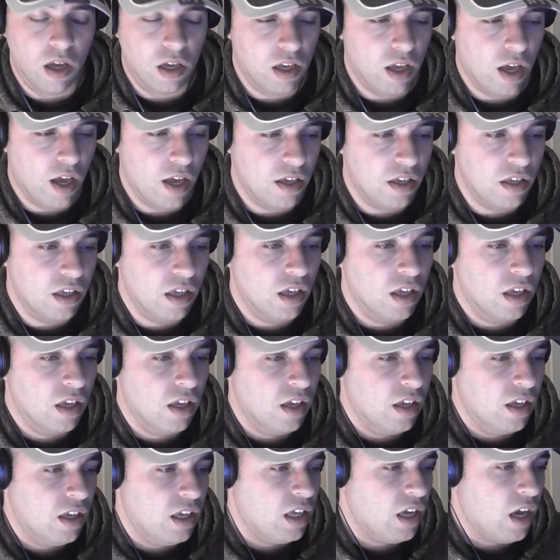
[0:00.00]
Okay.
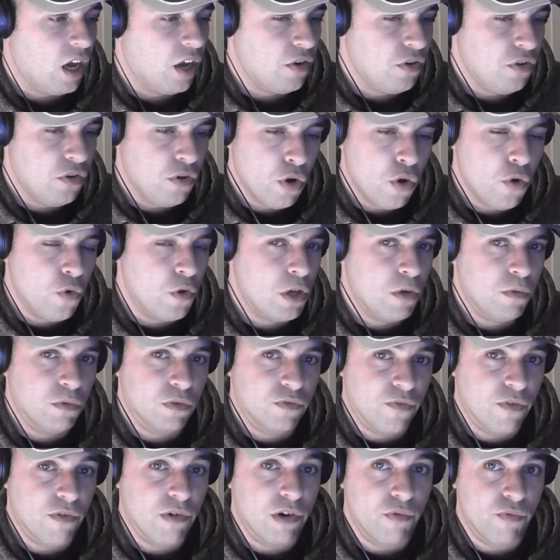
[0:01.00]
I knew he
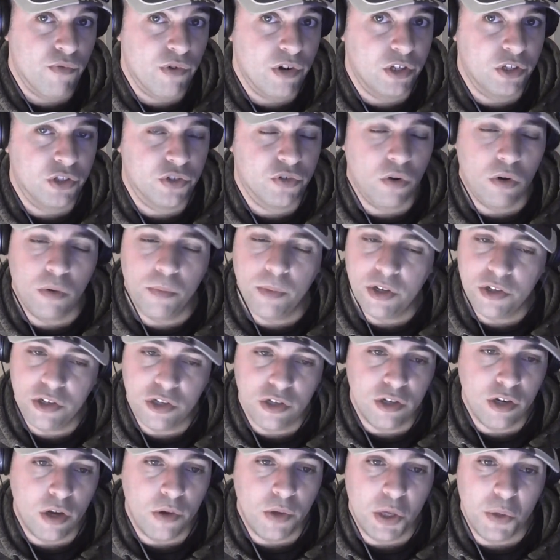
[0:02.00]
was very, really strong, but I
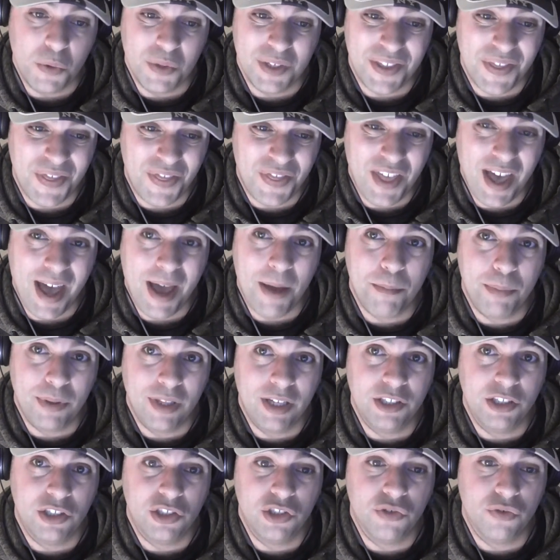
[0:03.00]
didn't know he was that
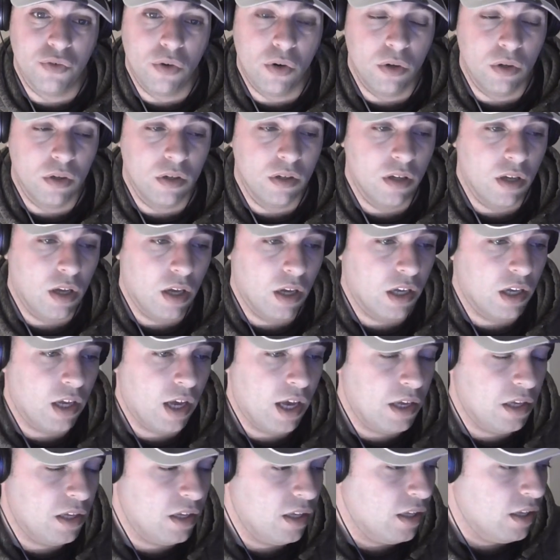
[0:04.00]
bloody strong,
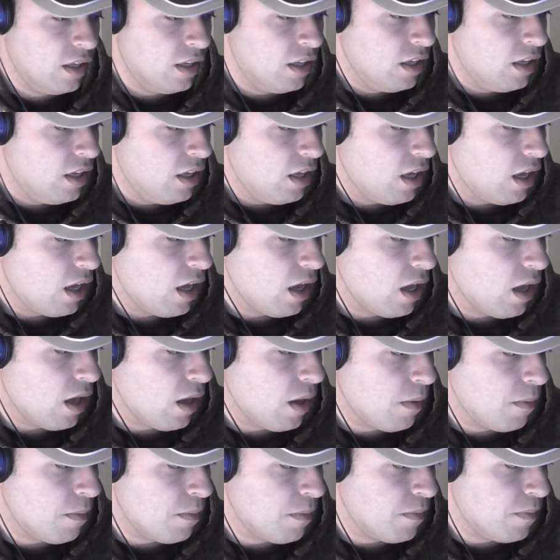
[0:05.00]
okay?
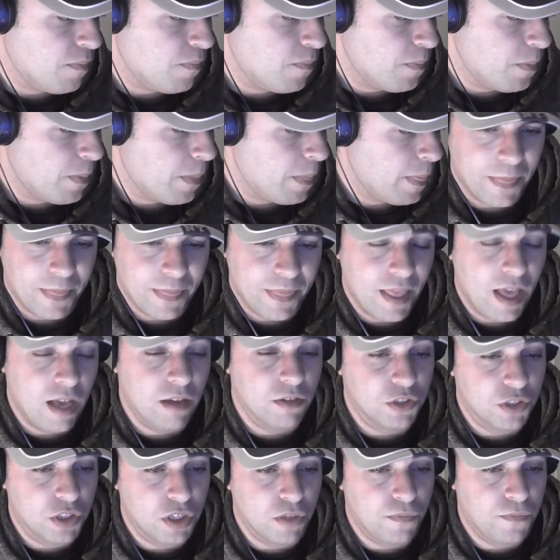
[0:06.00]
That
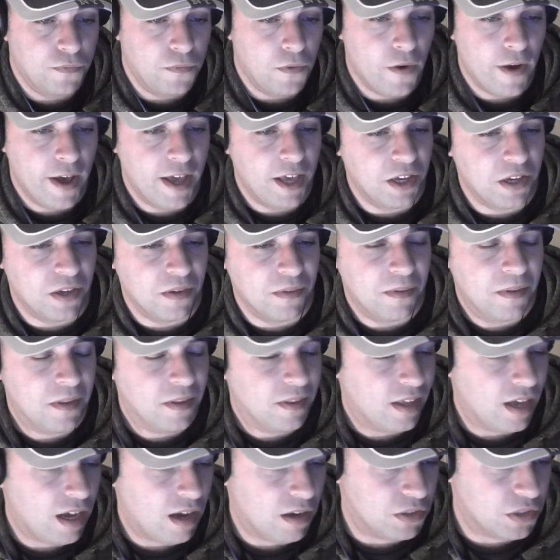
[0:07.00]
was a good fight.
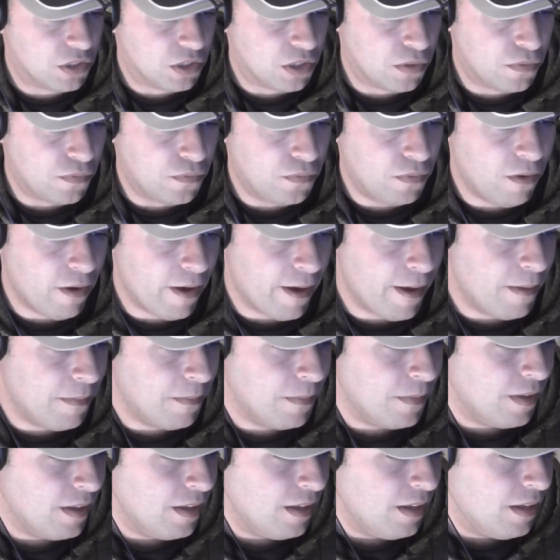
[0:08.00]
That was a good fight.
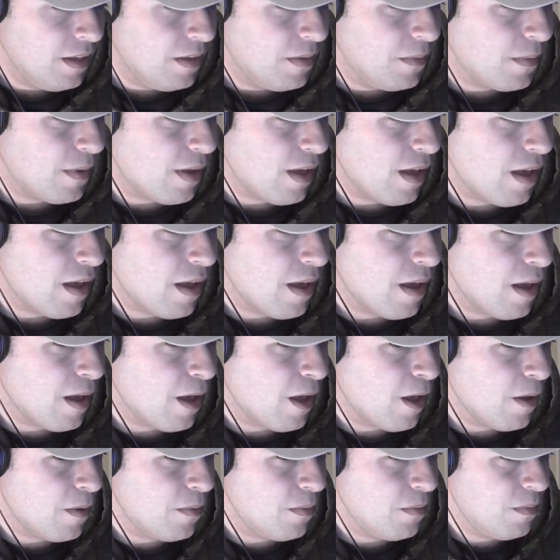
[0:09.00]

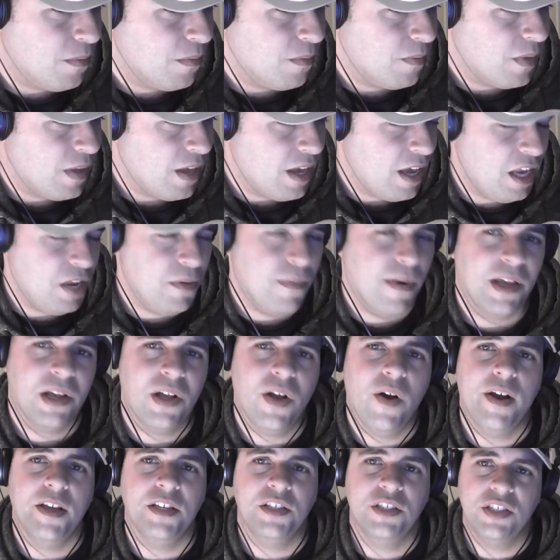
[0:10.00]
But, anyway,
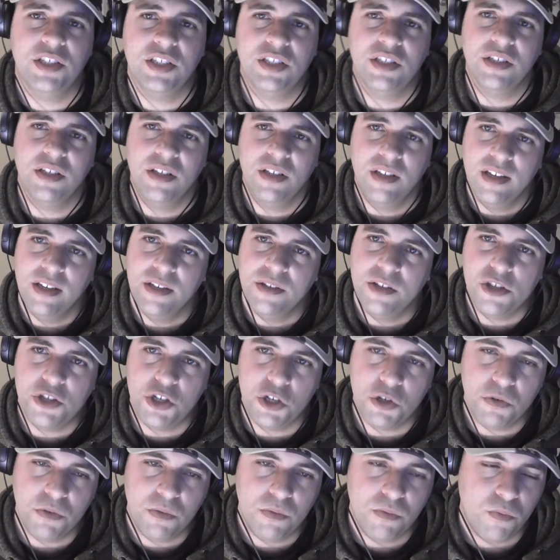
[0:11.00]
guys.
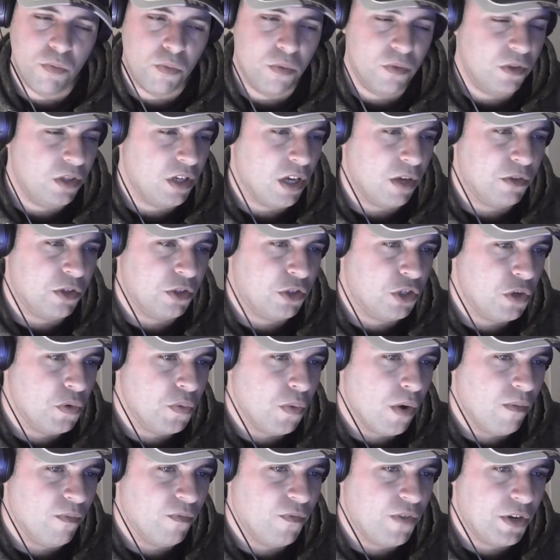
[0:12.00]
Did you
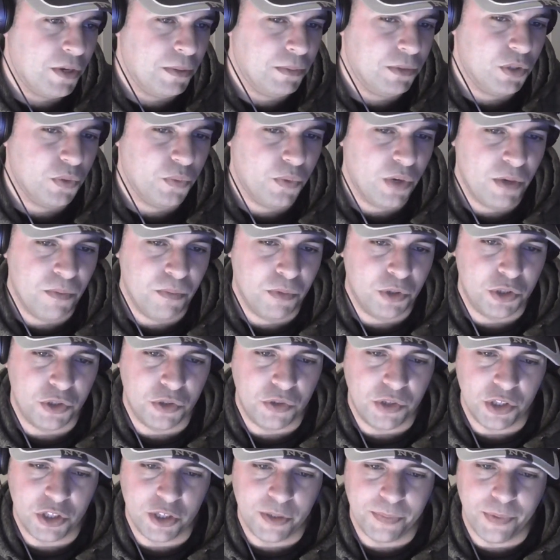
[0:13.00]
want Venom to win? Was
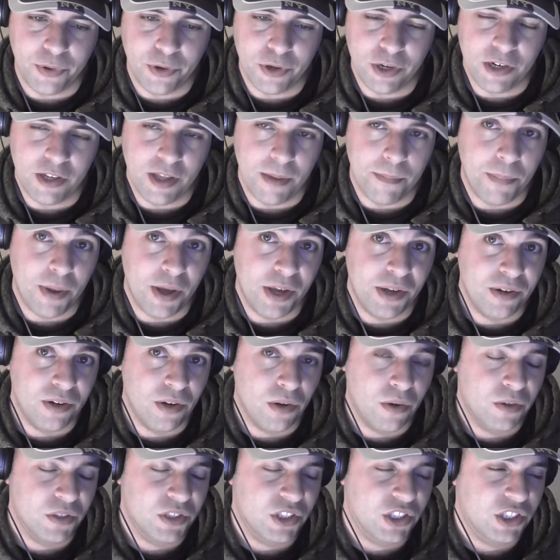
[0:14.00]
you disappointed that Bane
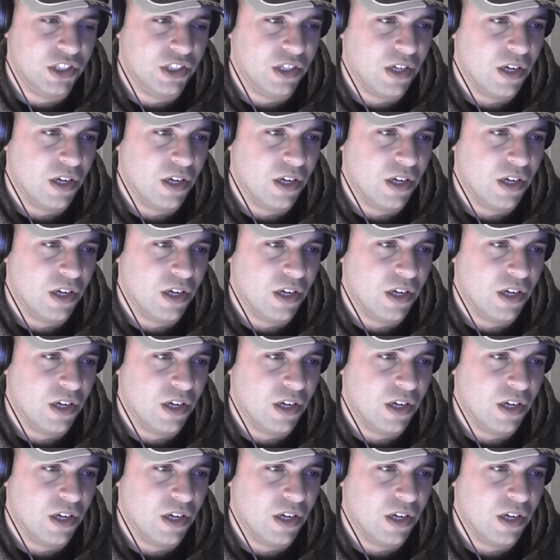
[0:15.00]
lost?